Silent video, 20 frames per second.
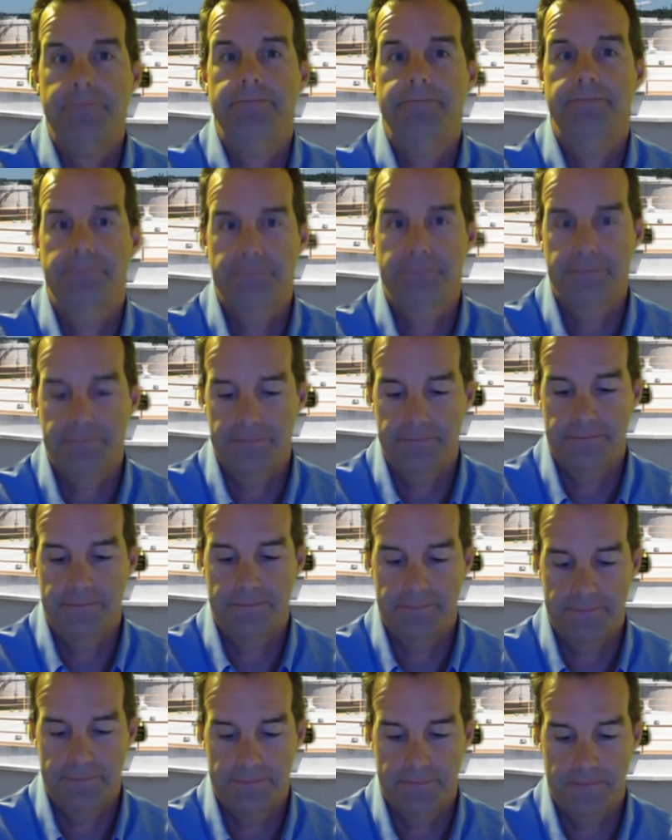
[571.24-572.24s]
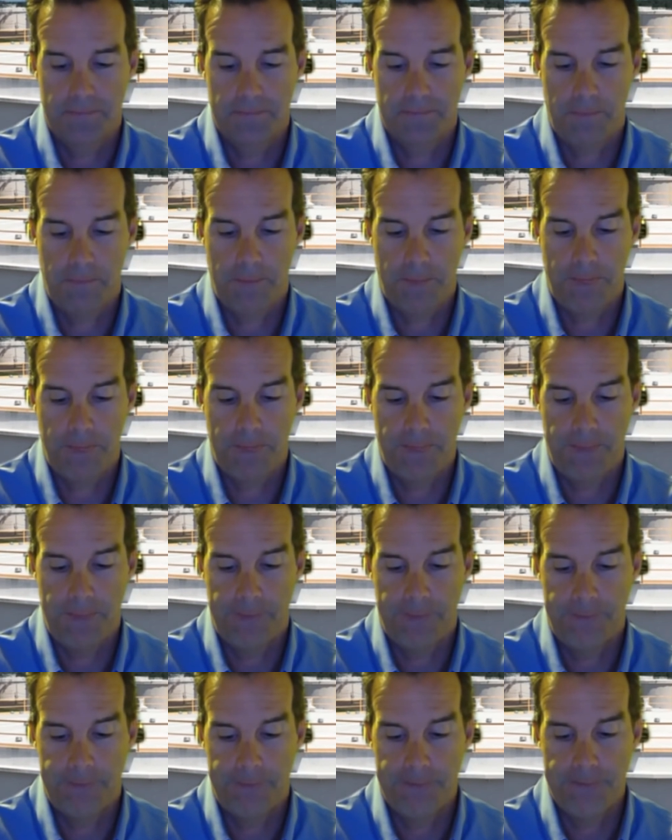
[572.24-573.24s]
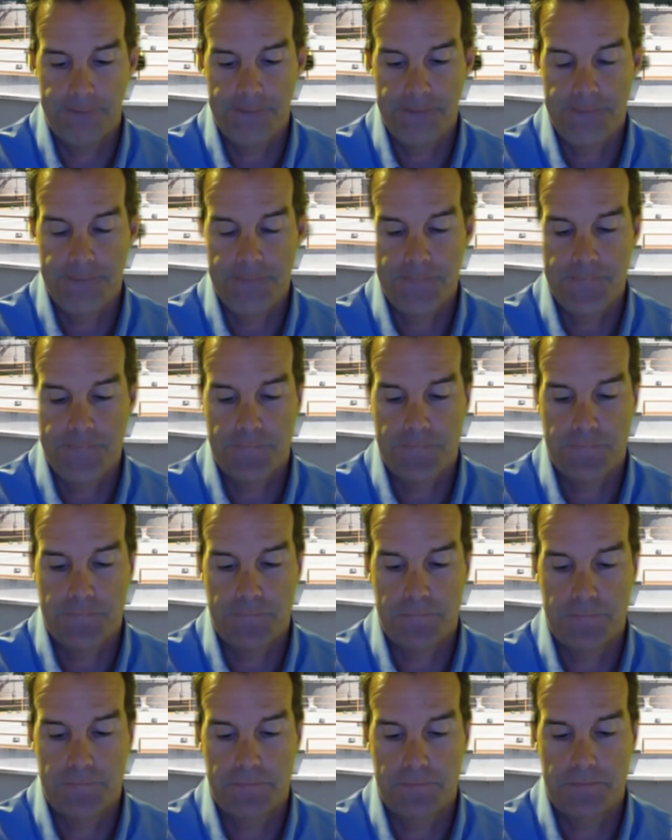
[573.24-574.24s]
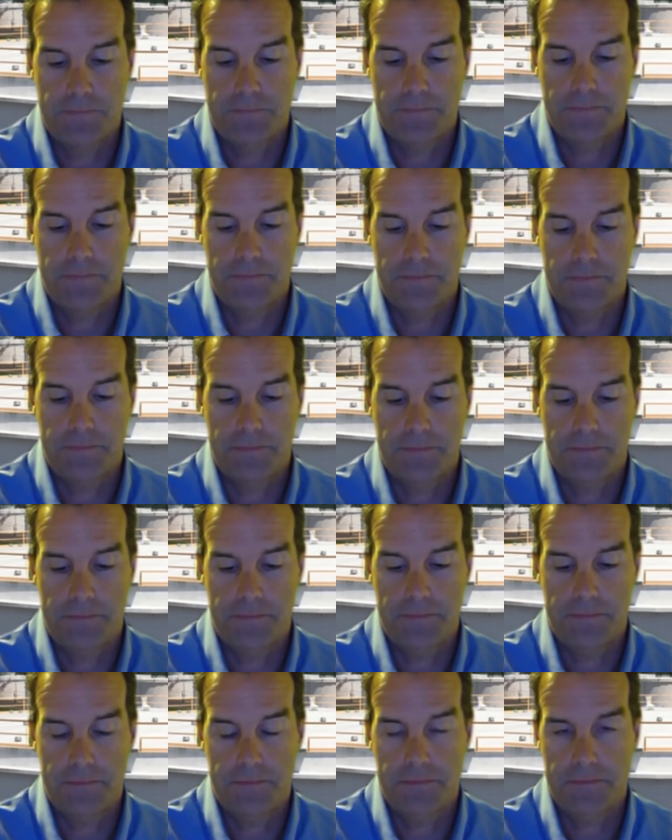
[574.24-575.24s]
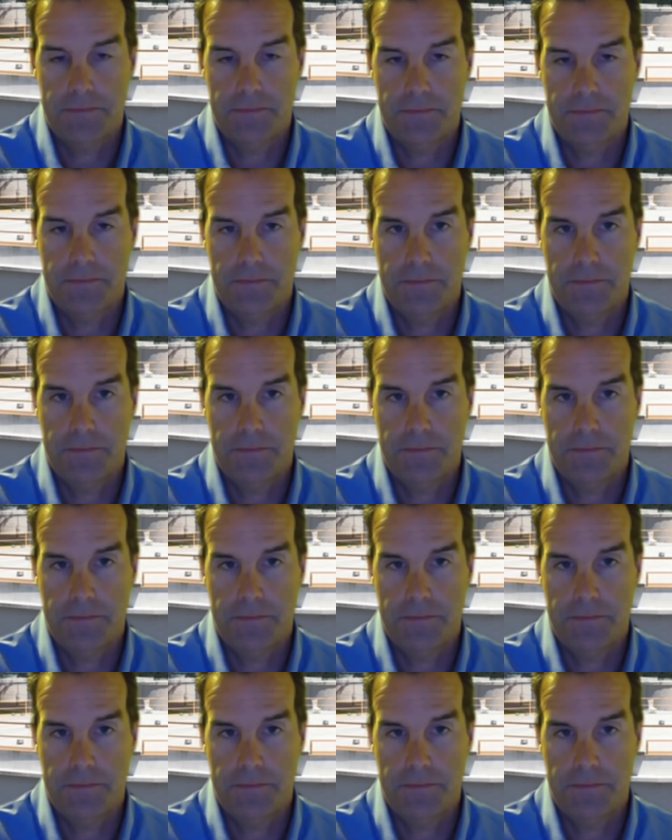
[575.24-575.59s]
(silent)